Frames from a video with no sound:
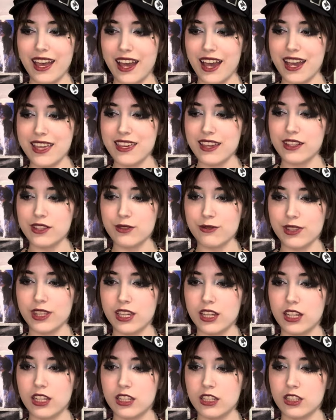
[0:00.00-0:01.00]
I think it's really
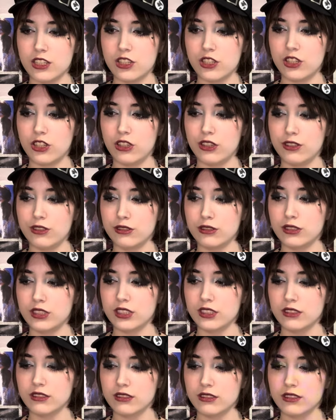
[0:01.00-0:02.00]
good
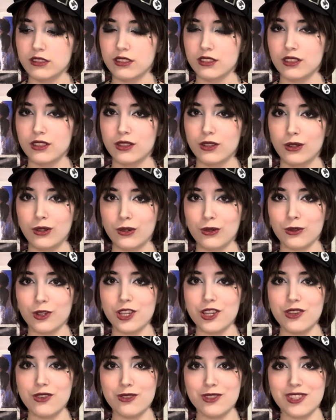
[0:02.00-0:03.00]
to
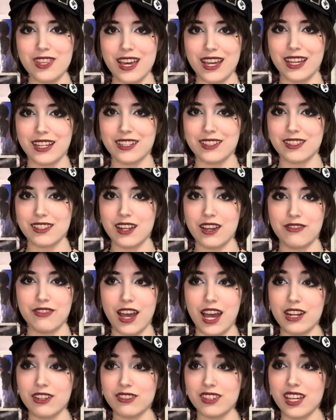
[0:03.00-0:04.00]
reuse that kind of stuff.
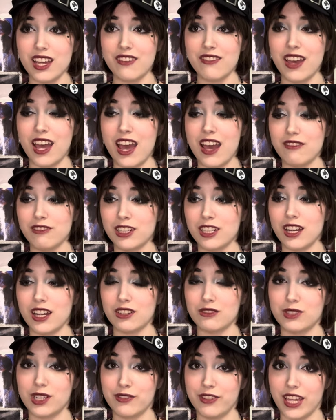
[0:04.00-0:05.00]
I don't think I've ever
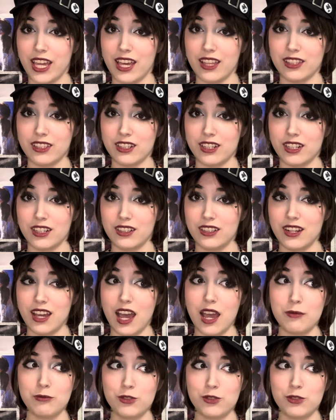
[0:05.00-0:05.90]
gotten rid of a calendar. I'm